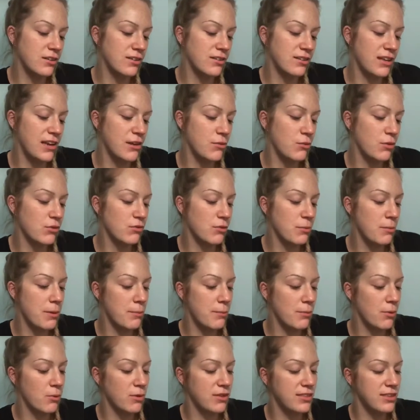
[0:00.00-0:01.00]
Does anyone
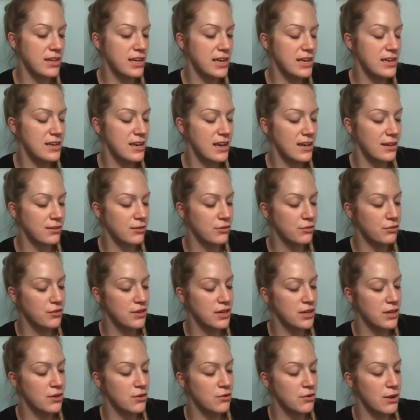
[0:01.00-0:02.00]
remember what the index
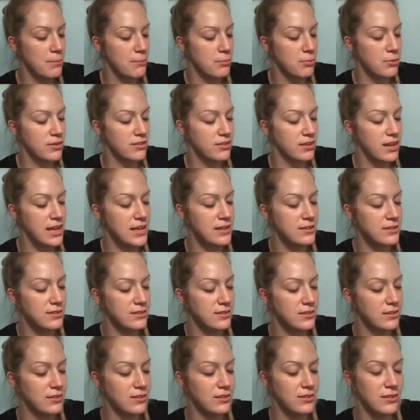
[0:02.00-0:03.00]
finger
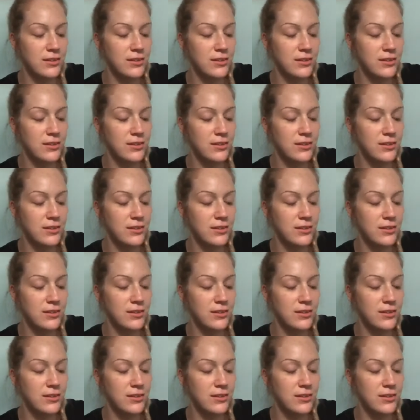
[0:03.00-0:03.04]
represents?